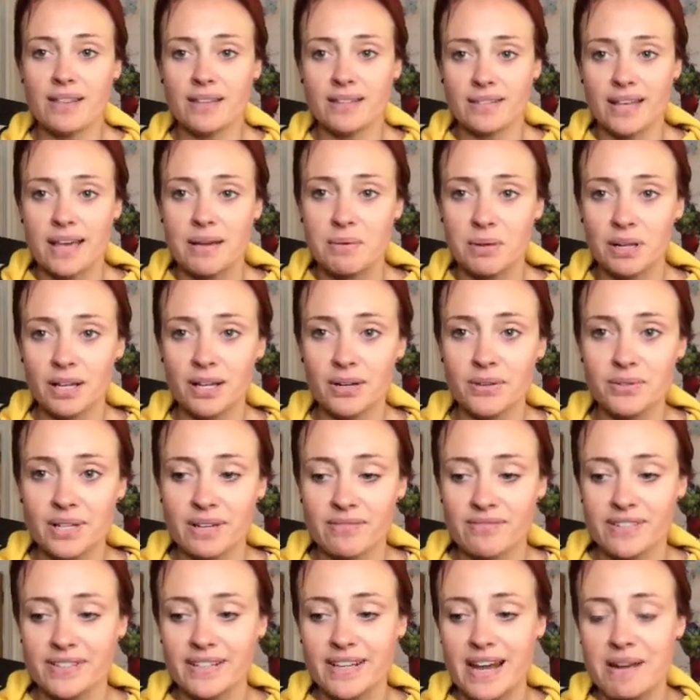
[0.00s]
the same clothes
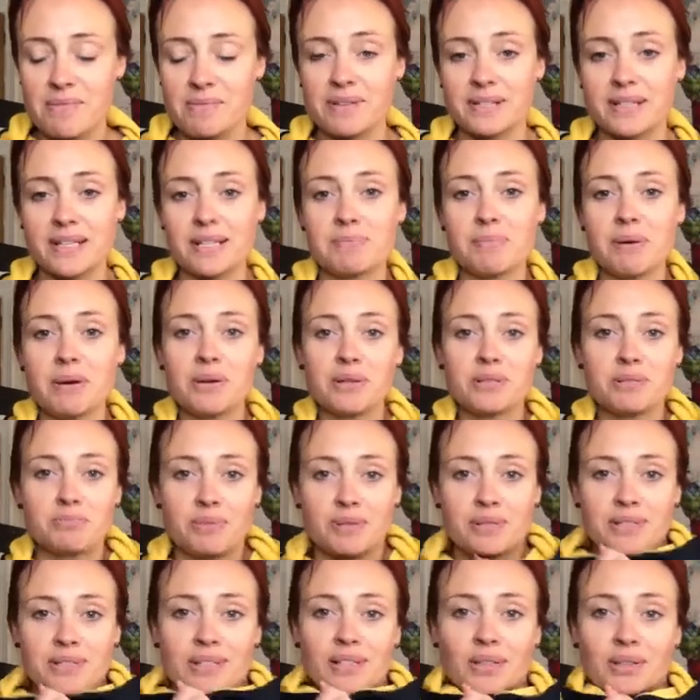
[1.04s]
every day, but this is my
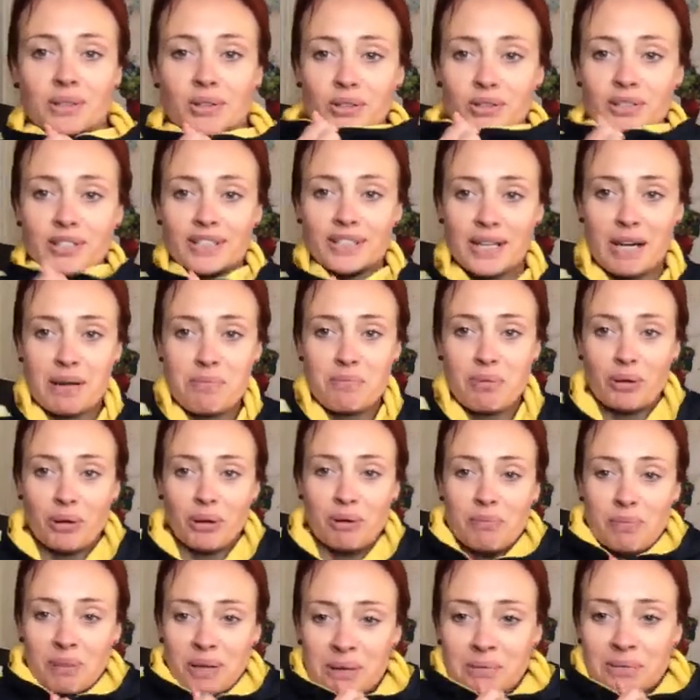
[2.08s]
husband's little hoodie that I put
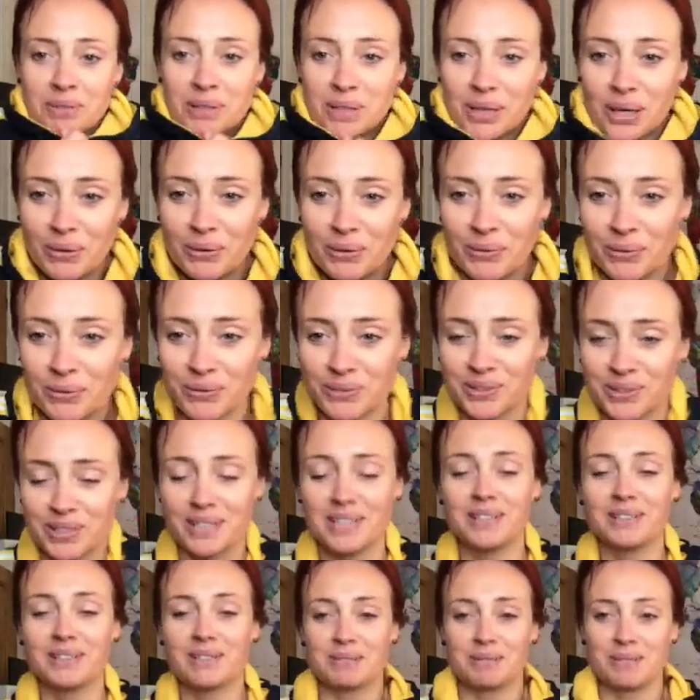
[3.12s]
on when I'm cold.
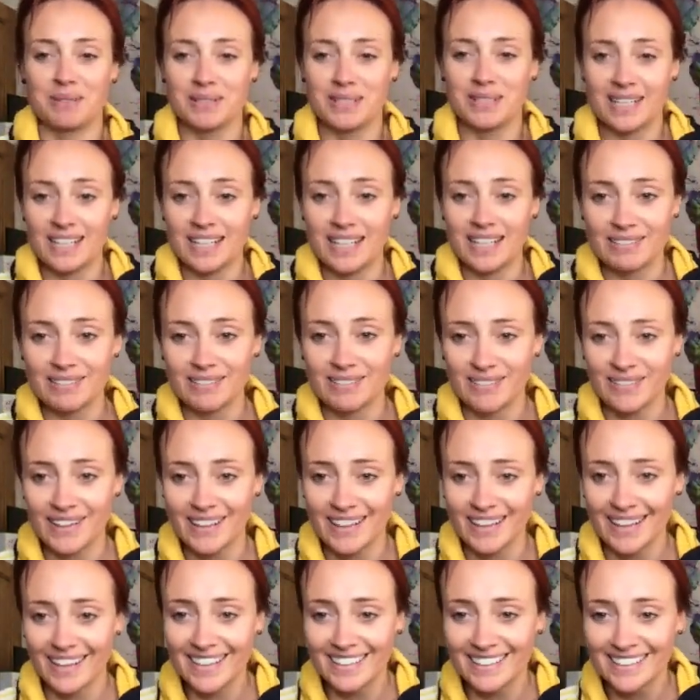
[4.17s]
Just wanted to
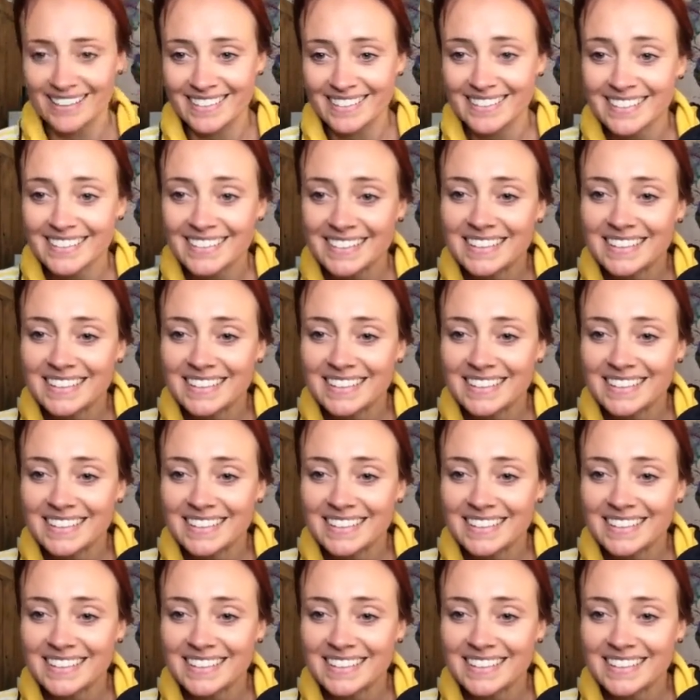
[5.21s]
clarify that.